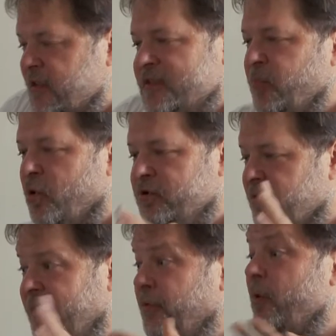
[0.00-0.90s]
is
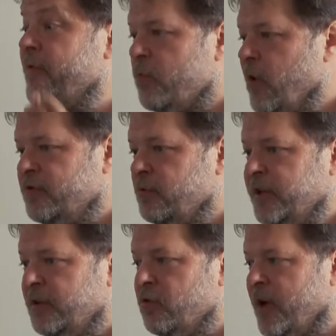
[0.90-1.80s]
important if you ever want to
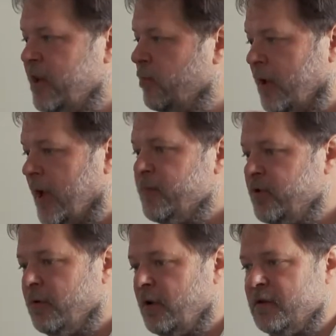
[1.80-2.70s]
read Luhmann, it will help
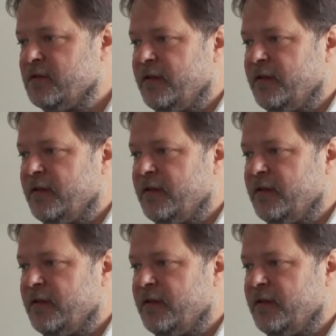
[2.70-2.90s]
you a lot.